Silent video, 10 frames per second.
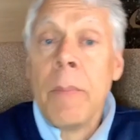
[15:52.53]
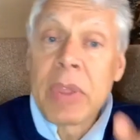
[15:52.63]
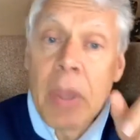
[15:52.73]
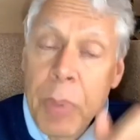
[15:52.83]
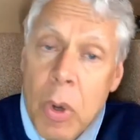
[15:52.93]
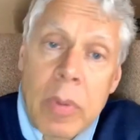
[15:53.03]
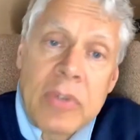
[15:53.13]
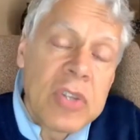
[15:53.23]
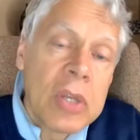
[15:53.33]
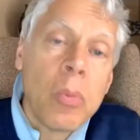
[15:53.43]
But the
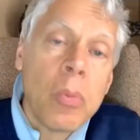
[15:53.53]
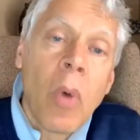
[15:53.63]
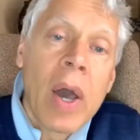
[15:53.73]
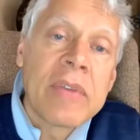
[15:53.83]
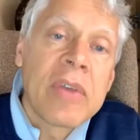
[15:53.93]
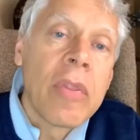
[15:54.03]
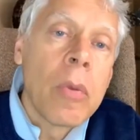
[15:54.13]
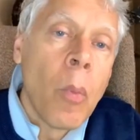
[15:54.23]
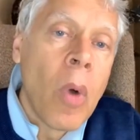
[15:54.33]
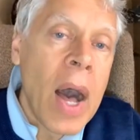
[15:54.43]
boomers didn't want to tell them
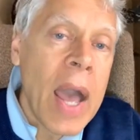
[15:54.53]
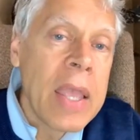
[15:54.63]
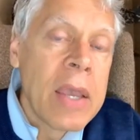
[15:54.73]
why.